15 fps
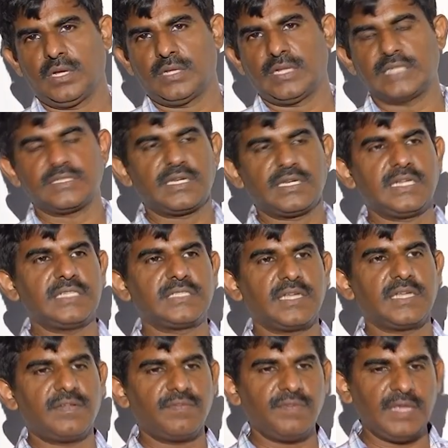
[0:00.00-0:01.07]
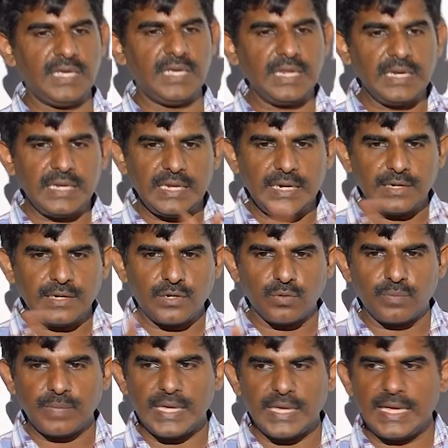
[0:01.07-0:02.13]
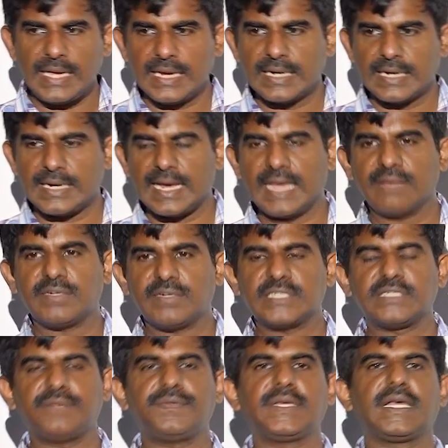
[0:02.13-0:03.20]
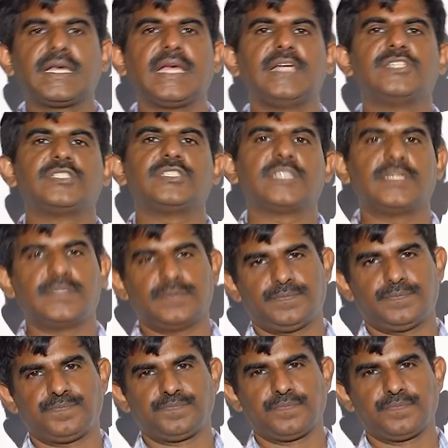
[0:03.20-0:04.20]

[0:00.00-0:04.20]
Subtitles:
That's the reason we need to make a diversification.